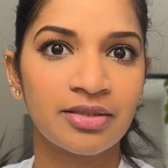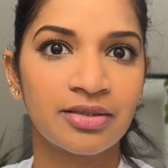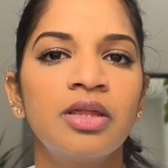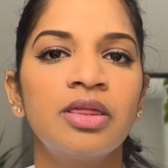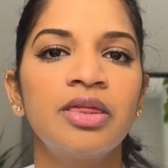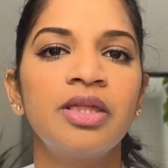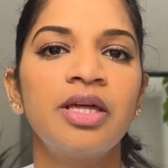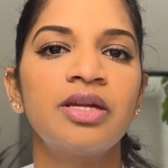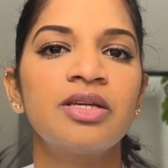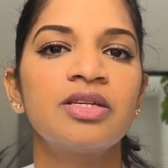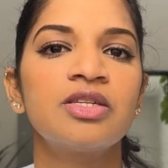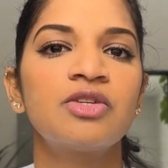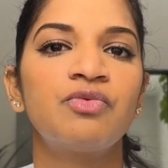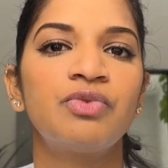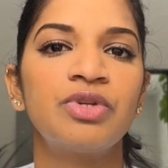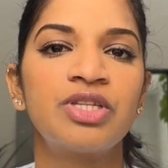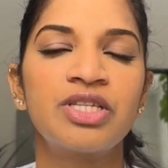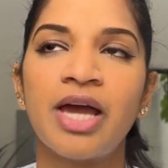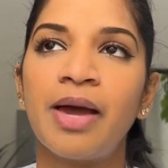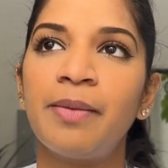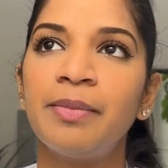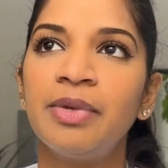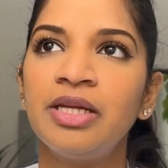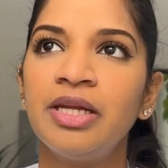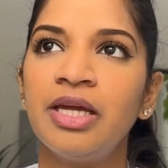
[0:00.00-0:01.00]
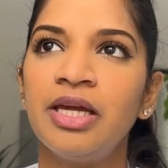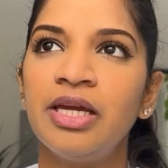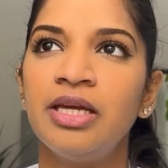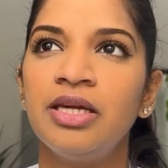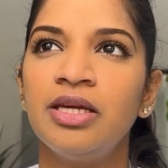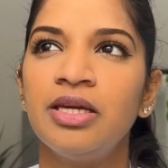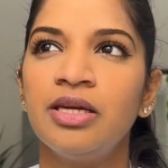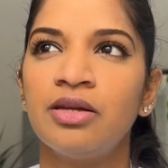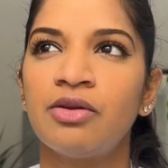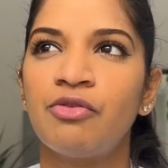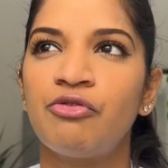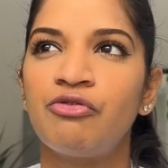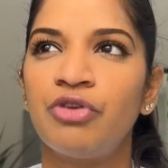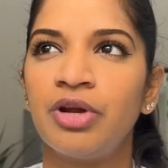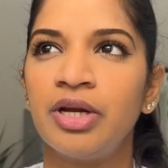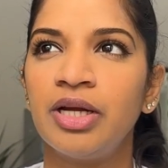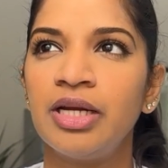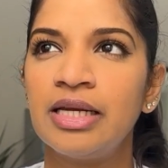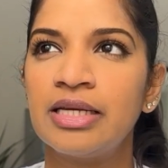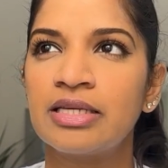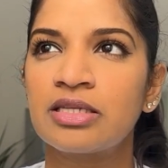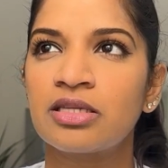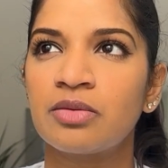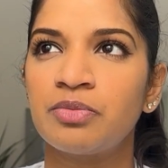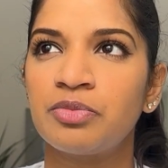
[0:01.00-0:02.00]
There is vitamin E in a very
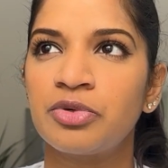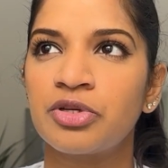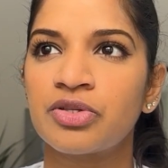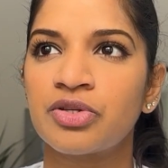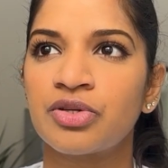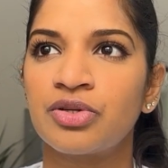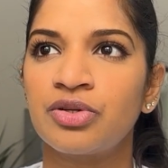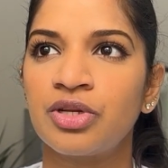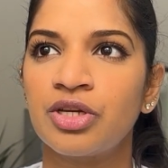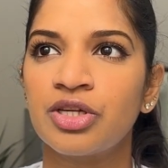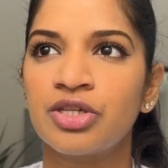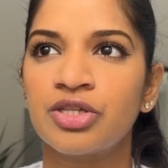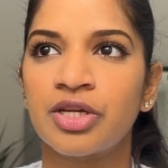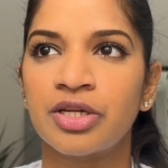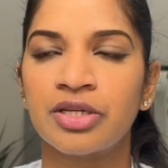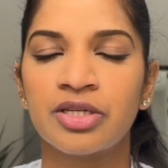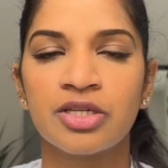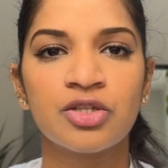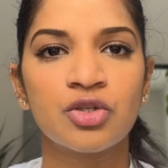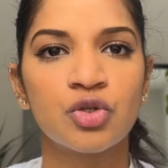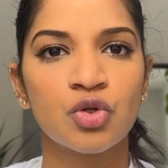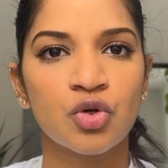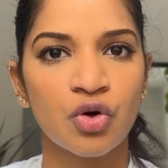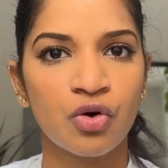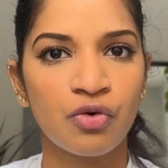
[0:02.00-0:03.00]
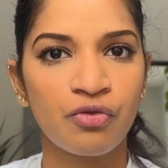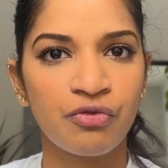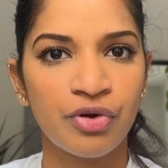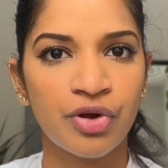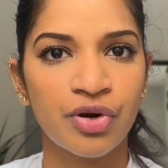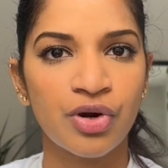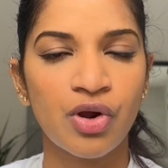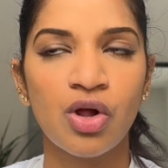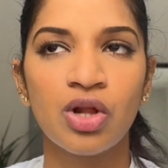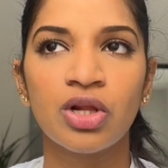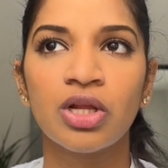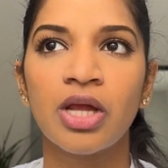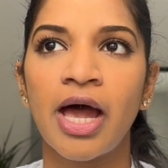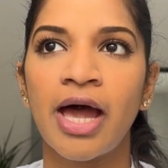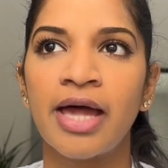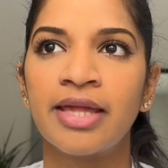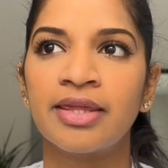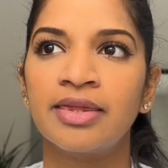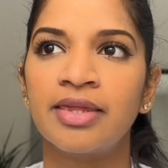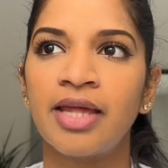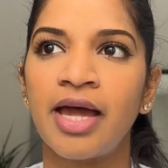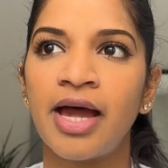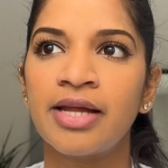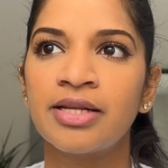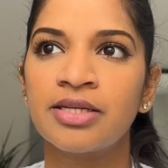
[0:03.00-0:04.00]
lesser percentage, that is tocopherol, and
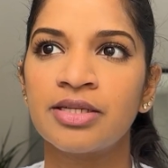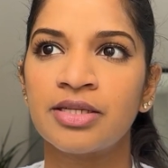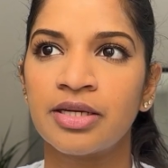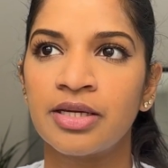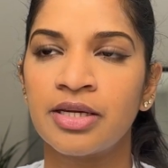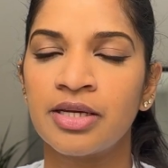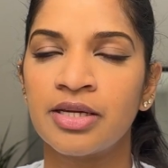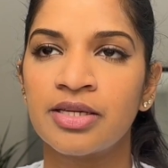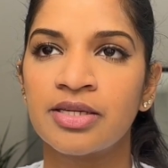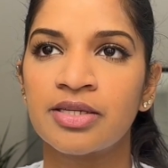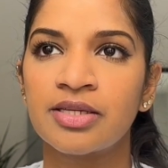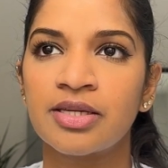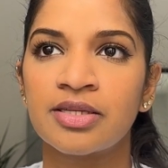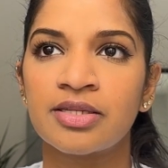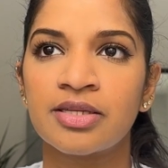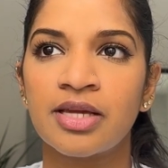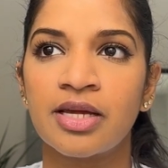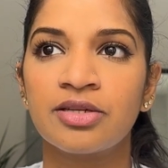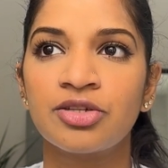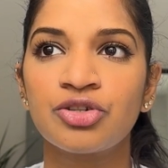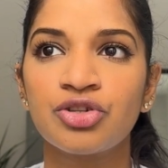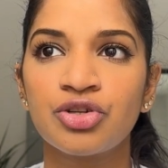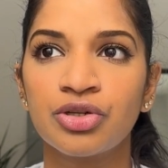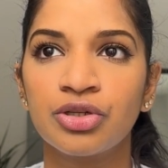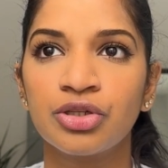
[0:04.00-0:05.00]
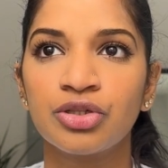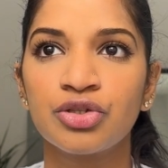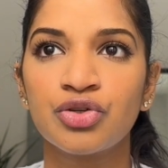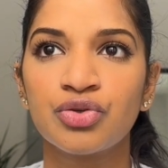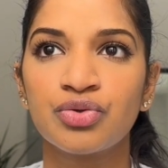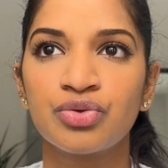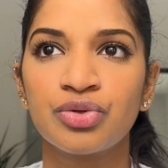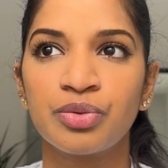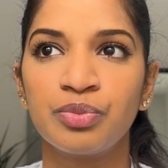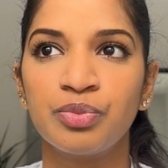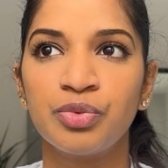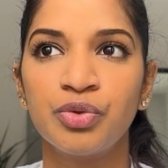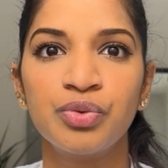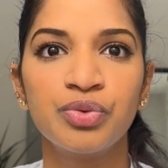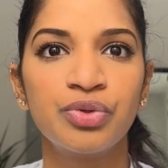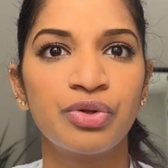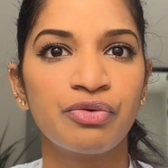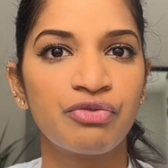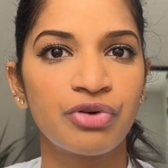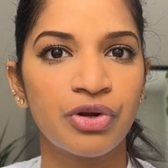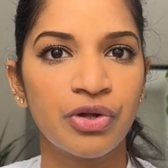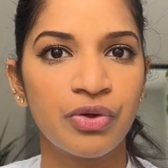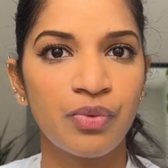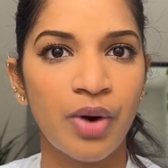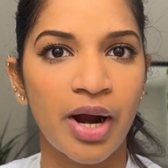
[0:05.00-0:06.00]
that is essential to remove the
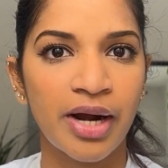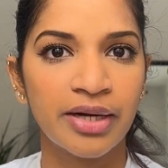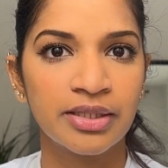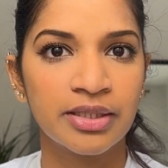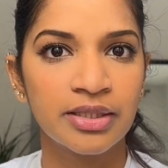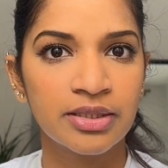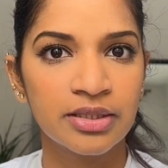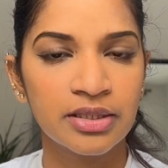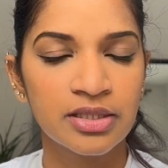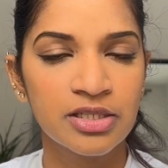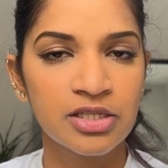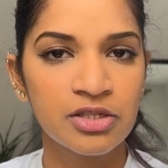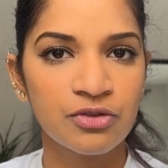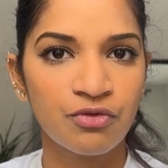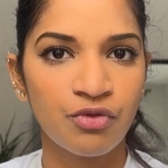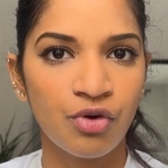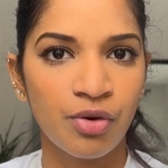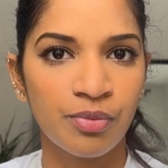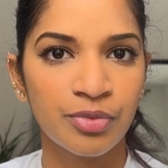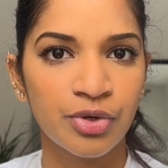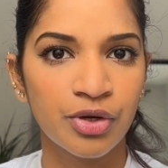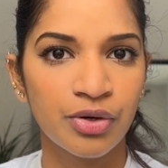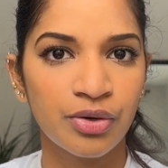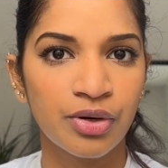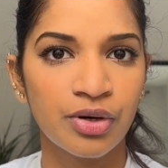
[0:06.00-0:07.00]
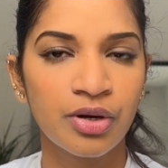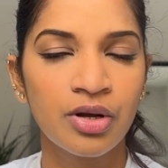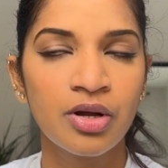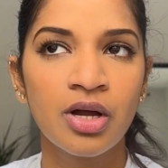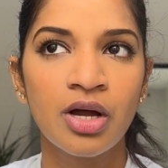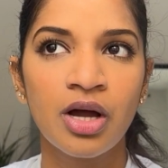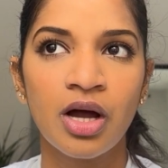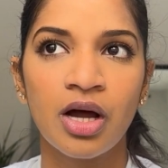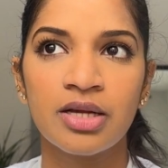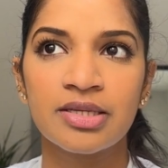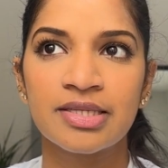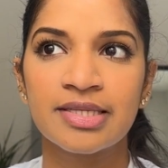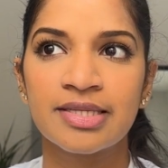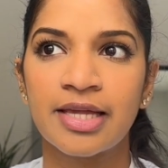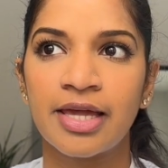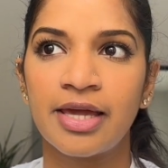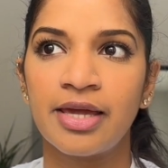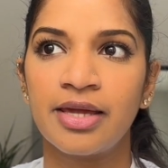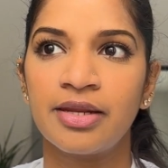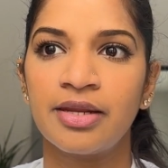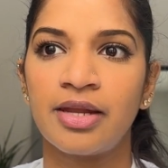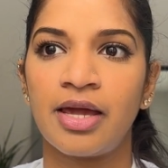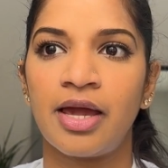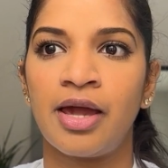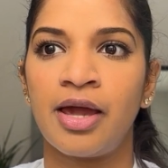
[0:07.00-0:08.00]
free radicals from your
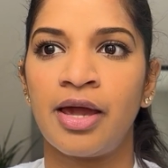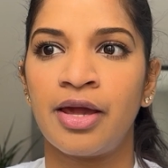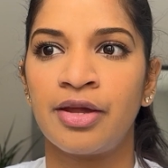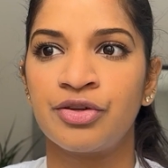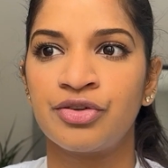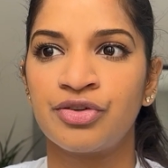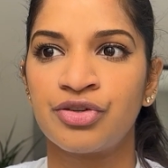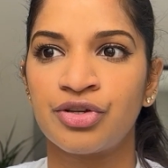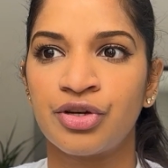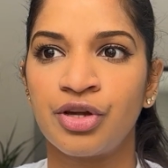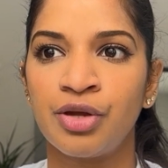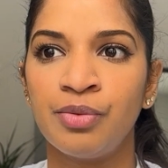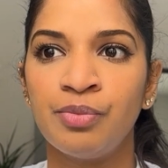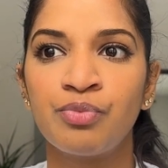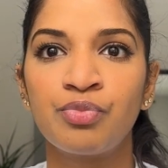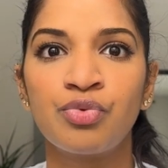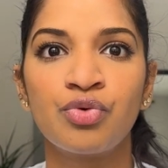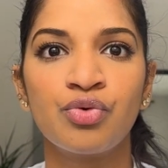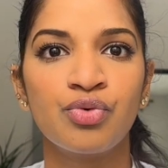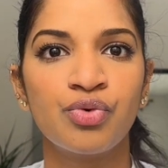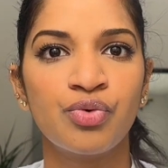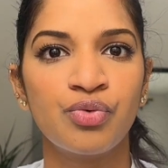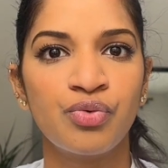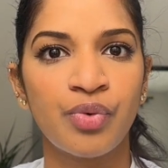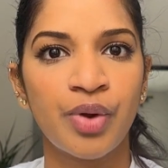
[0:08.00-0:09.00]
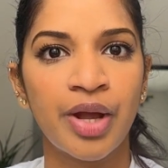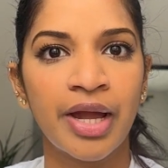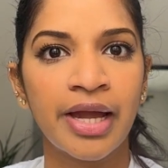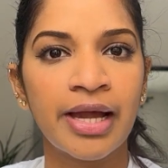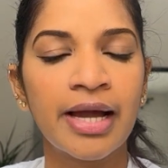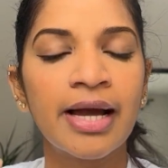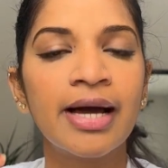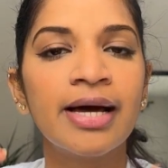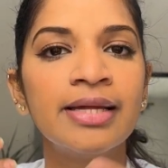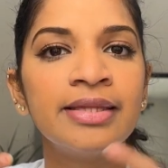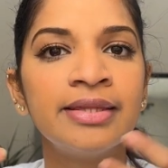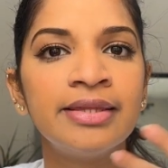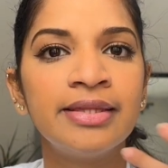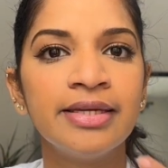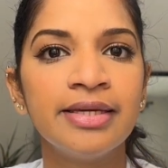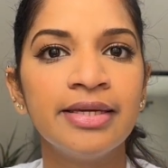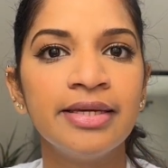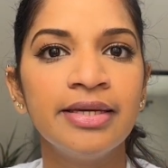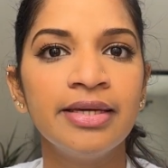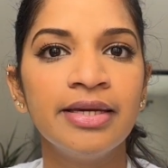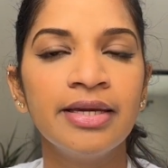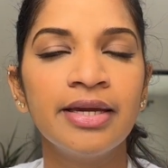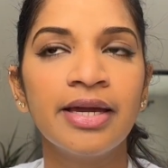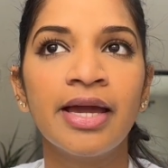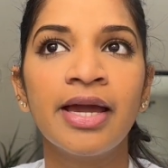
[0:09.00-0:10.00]
skin and improving
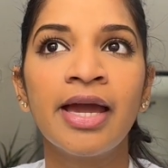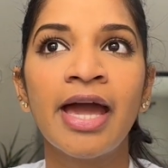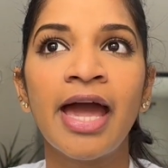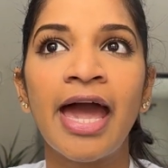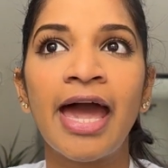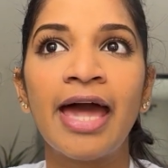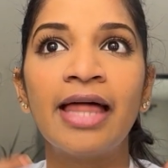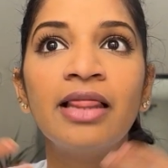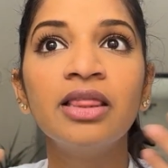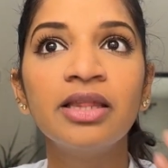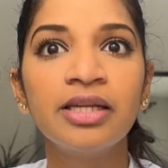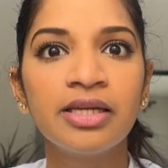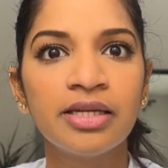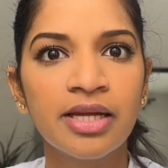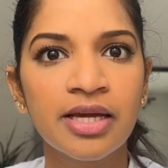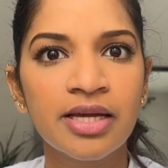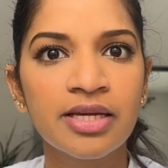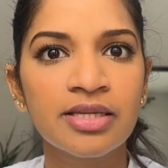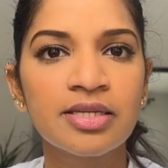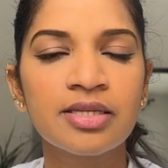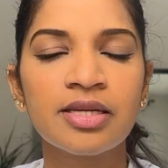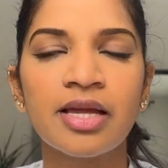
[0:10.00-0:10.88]
the healthiness.